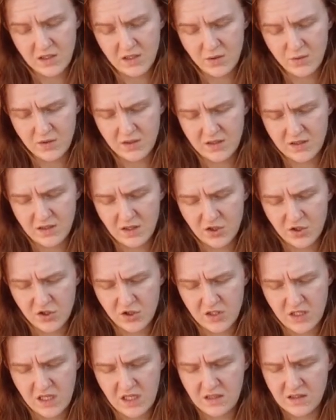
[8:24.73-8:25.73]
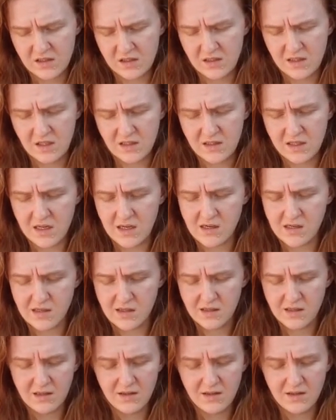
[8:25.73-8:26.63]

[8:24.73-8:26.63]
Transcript: you in such scenes, does it?"